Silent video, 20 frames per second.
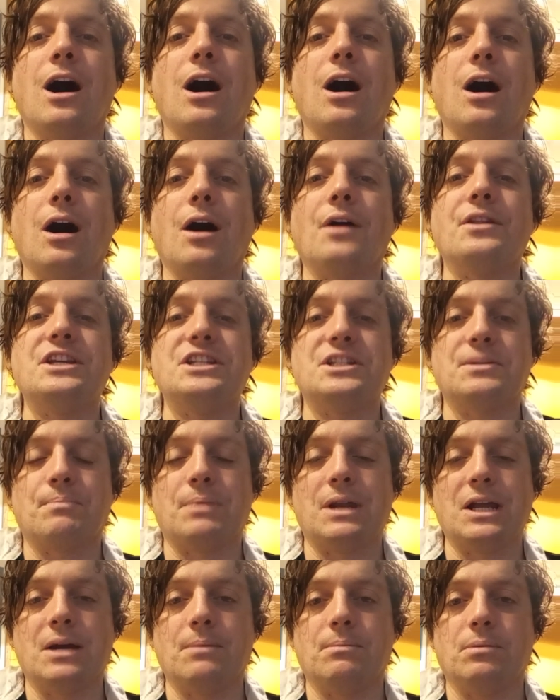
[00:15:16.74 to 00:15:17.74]
Are these
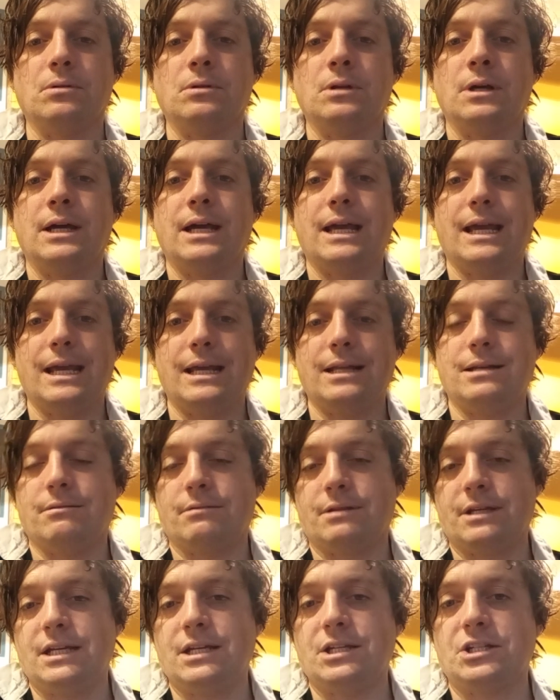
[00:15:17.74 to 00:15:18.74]
applicable in
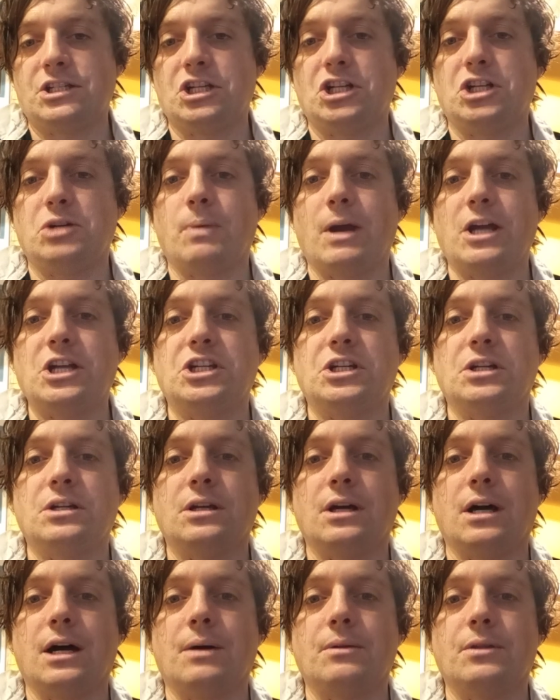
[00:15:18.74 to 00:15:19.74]
the situation
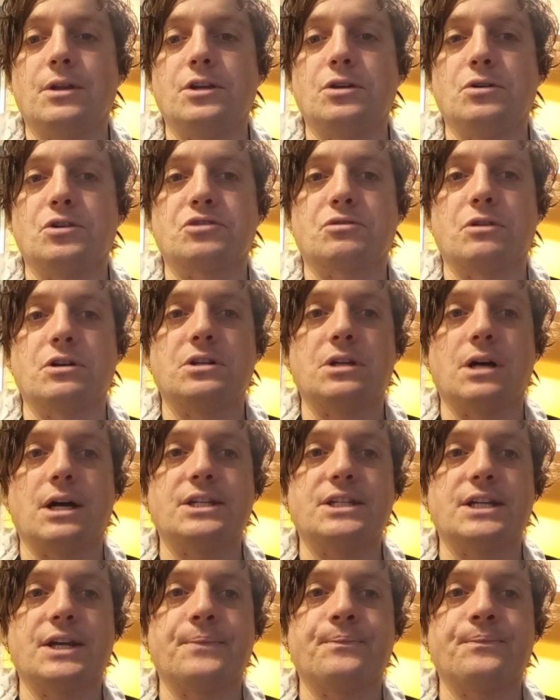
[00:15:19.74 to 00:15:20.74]
that you're
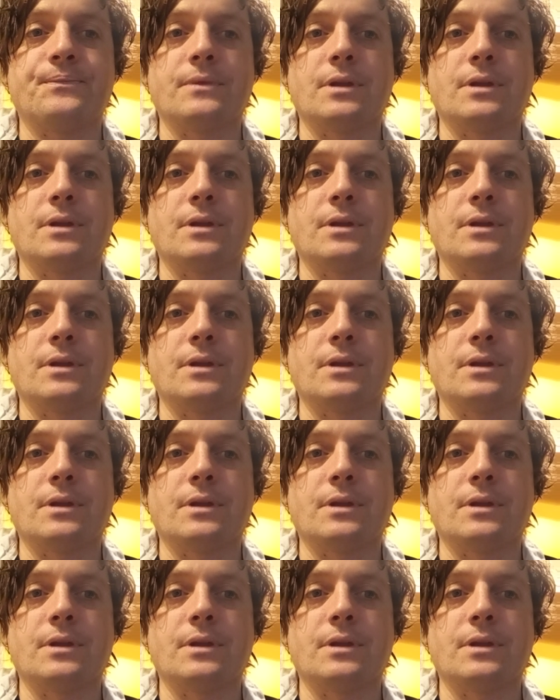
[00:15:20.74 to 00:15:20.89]
scrutinizing?